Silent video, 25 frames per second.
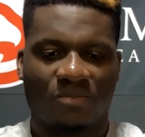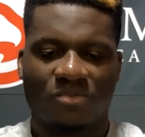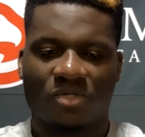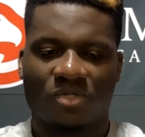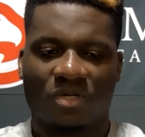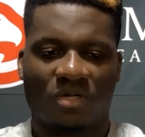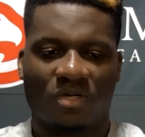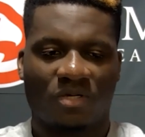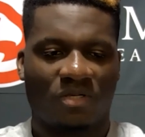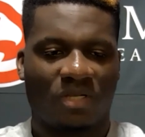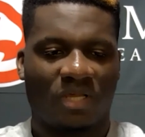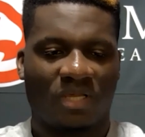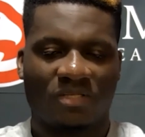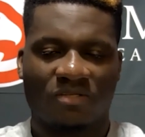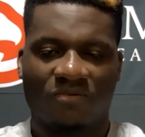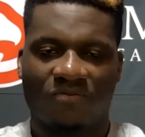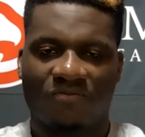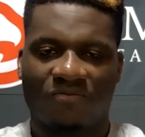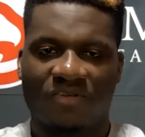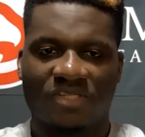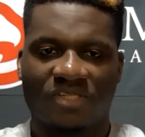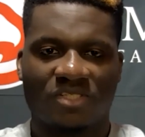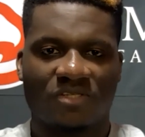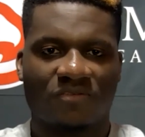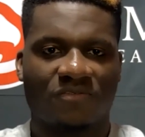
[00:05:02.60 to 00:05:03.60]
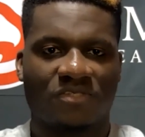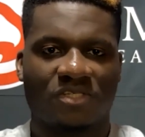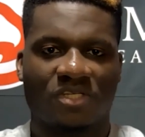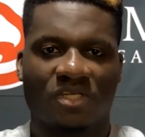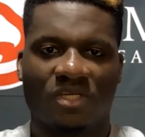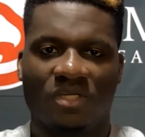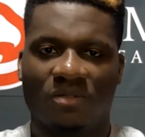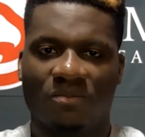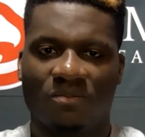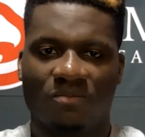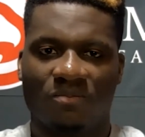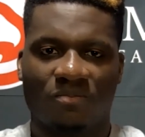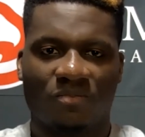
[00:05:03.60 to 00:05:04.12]
to our defensive
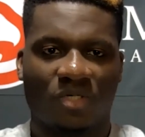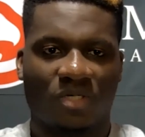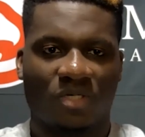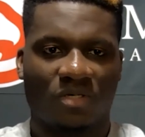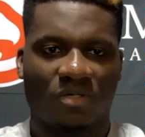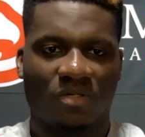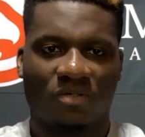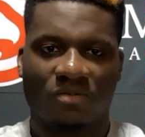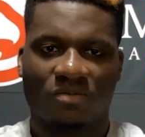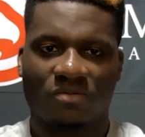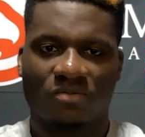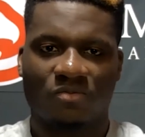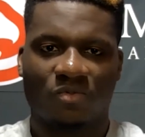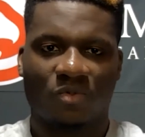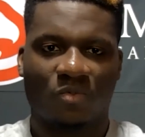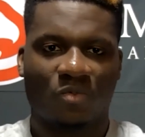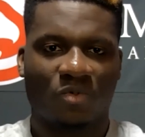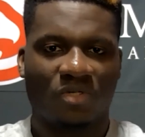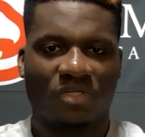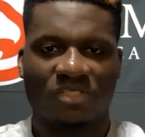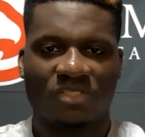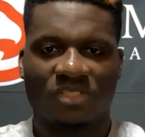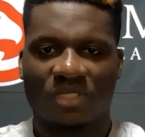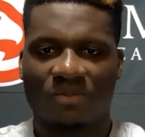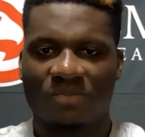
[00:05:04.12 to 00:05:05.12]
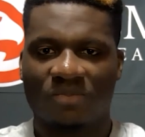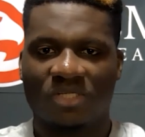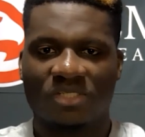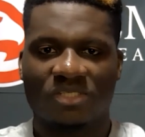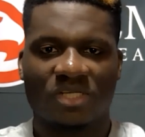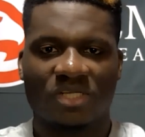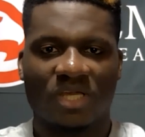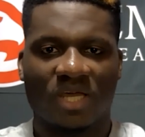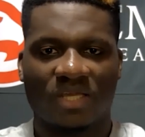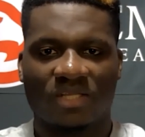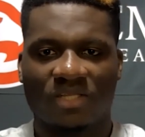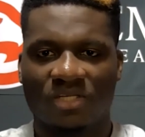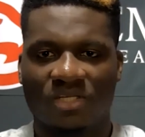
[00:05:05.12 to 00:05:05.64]
scheme. We want to send this
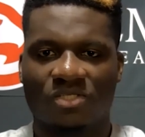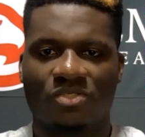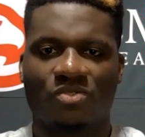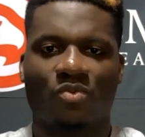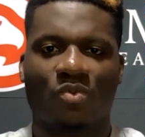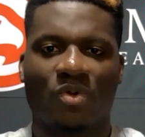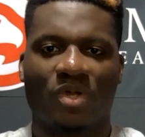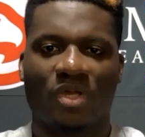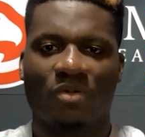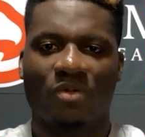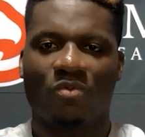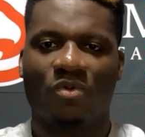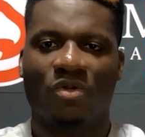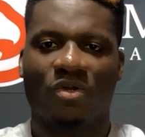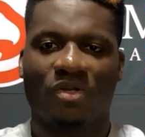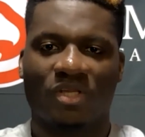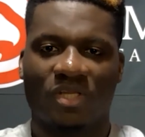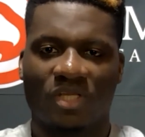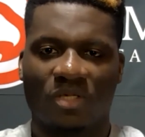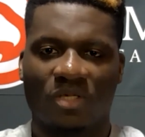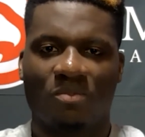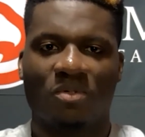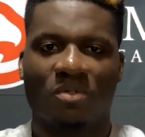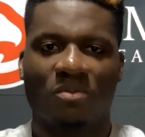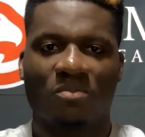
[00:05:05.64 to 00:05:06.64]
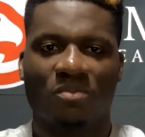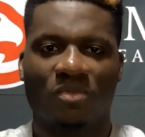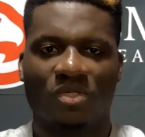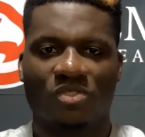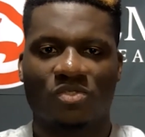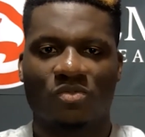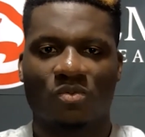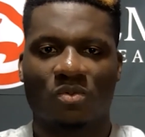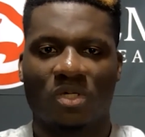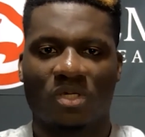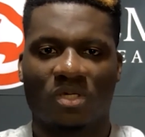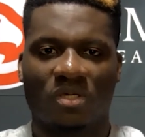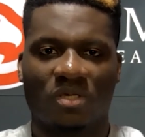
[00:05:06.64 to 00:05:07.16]
guy this way, we're going to keep him this
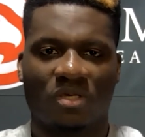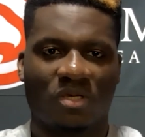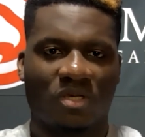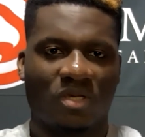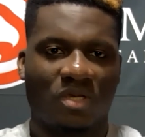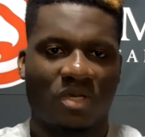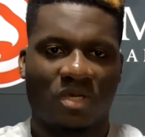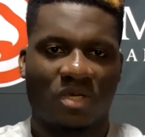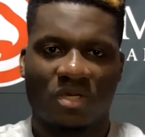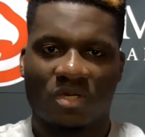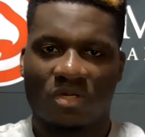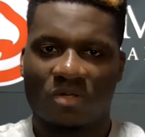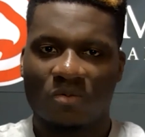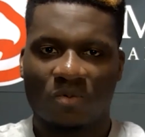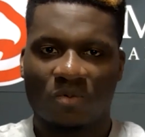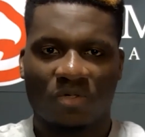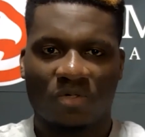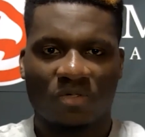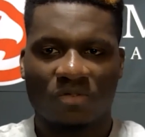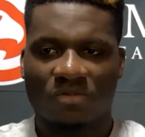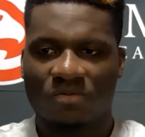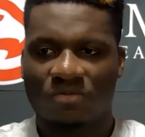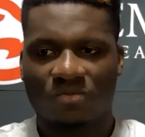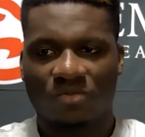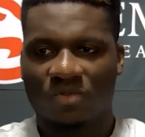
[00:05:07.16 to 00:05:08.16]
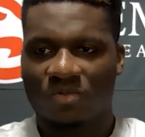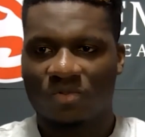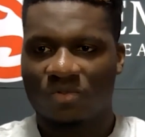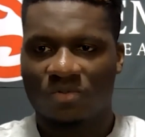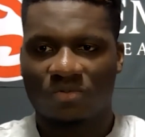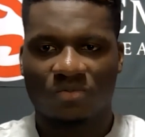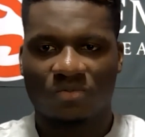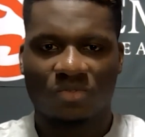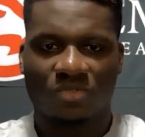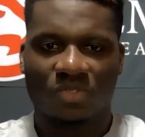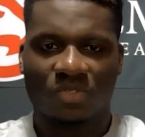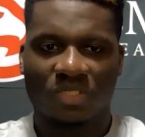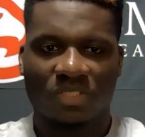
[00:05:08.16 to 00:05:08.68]
way. You know, we're going to
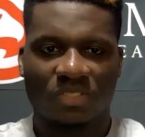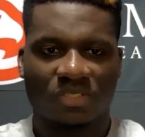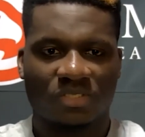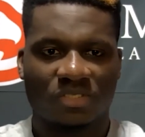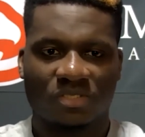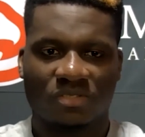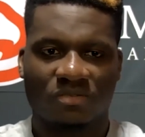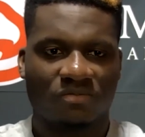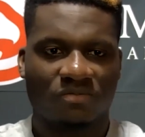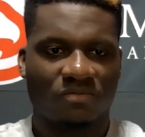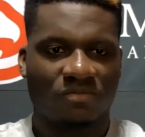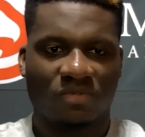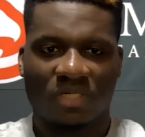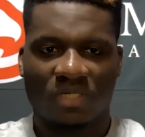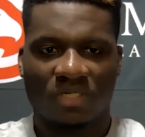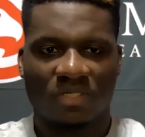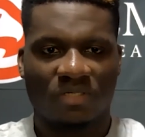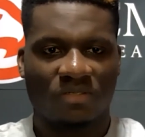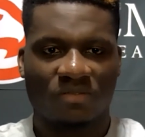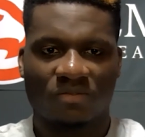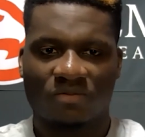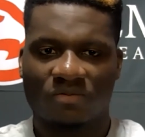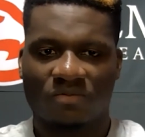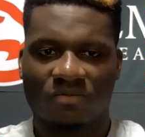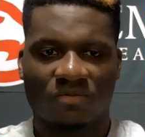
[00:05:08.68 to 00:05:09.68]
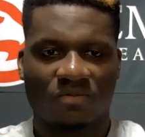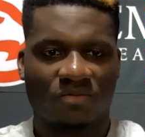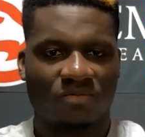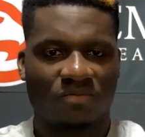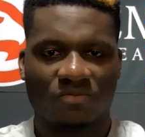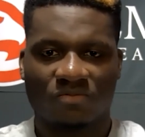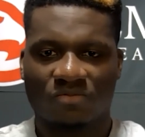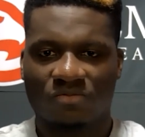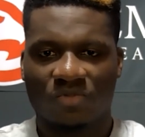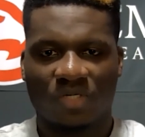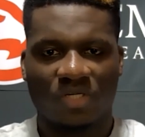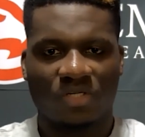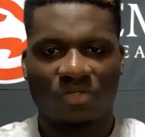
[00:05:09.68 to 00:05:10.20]
be trying to send like
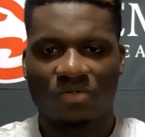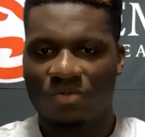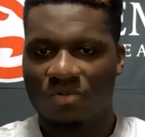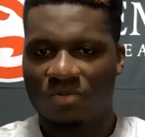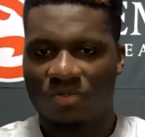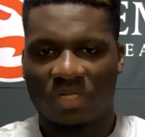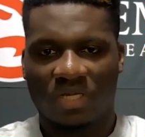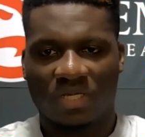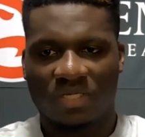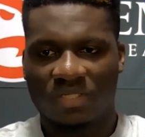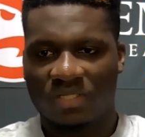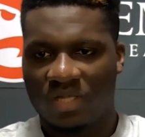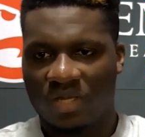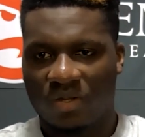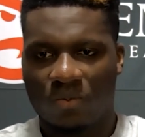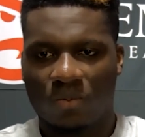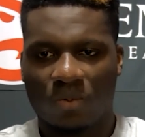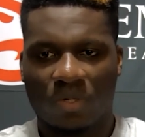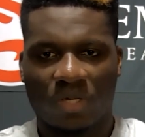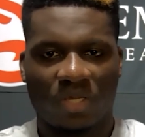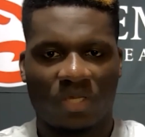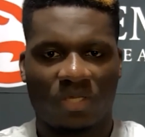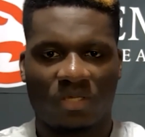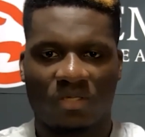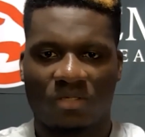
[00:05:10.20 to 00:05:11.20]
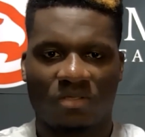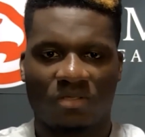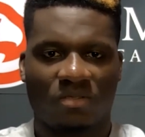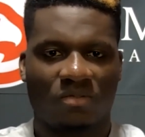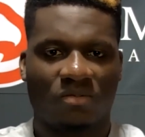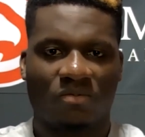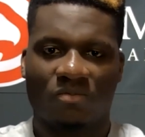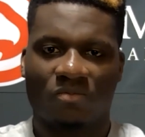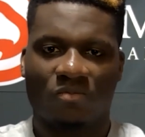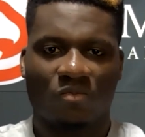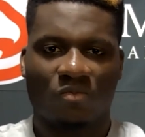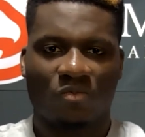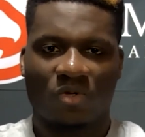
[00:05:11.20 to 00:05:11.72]
Randall like that way,
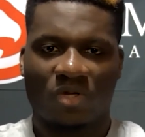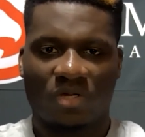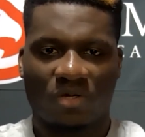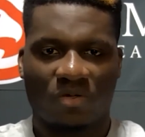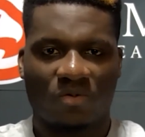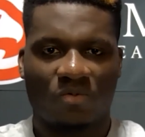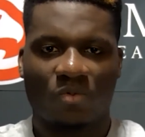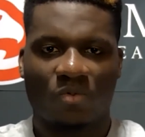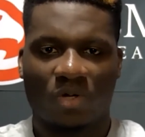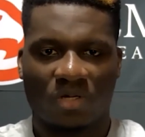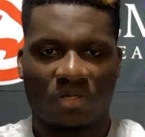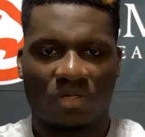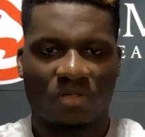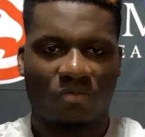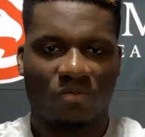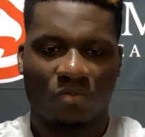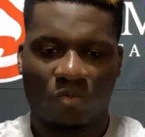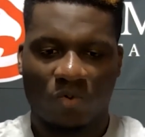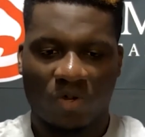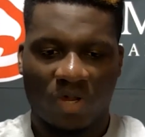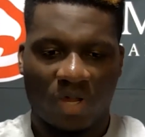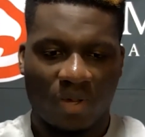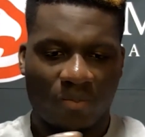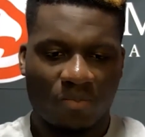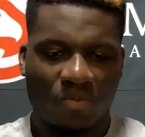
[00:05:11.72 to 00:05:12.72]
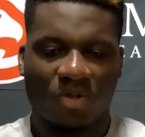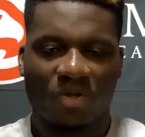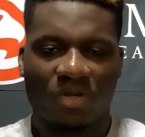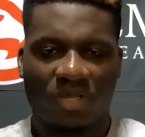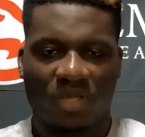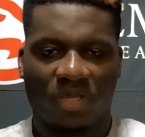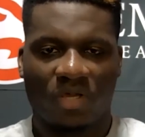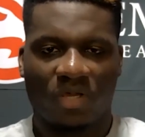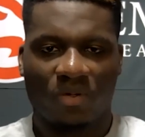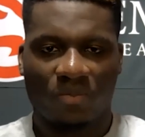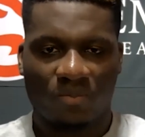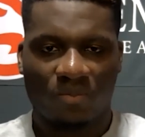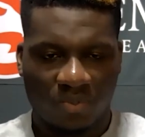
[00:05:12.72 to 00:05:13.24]
where I'm going to
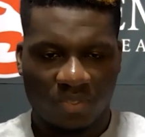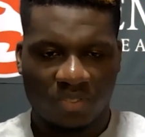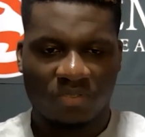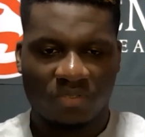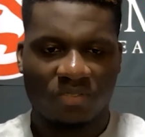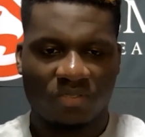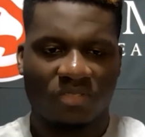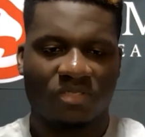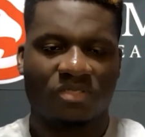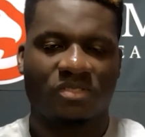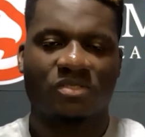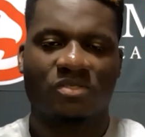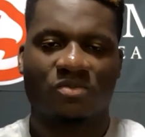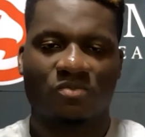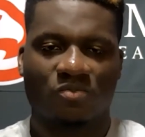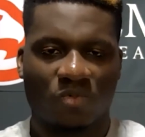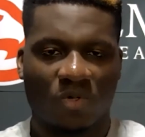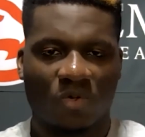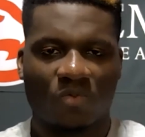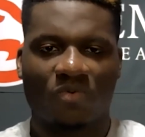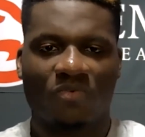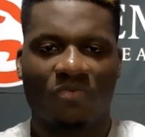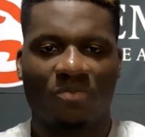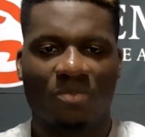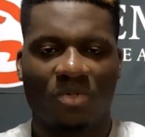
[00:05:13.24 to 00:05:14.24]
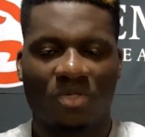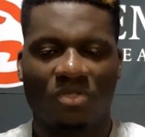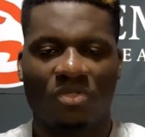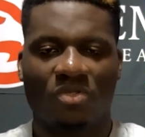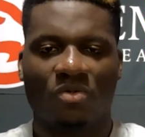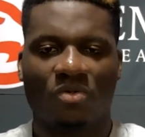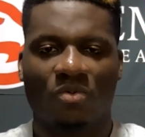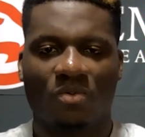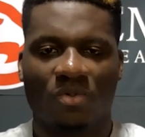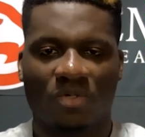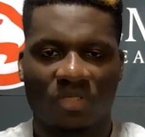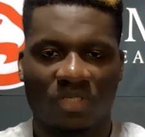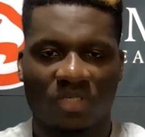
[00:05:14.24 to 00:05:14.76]
help. And this is what we've been
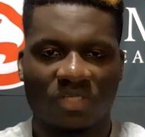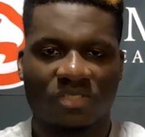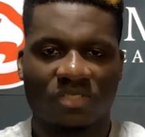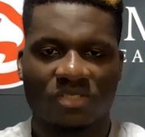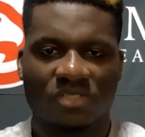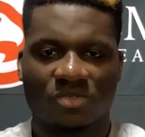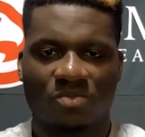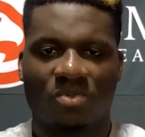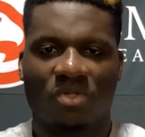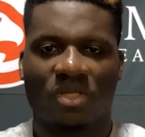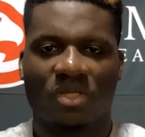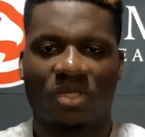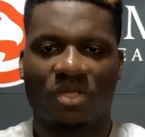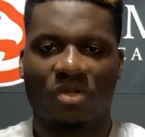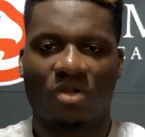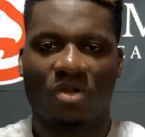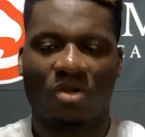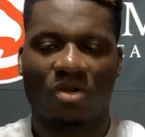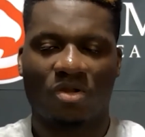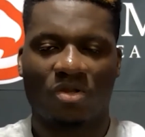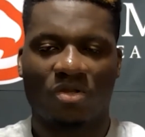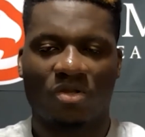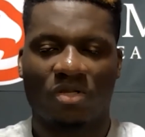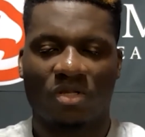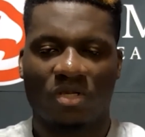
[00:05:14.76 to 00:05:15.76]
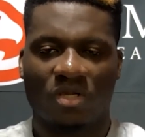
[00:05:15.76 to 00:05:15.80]
doing. This is playing hard.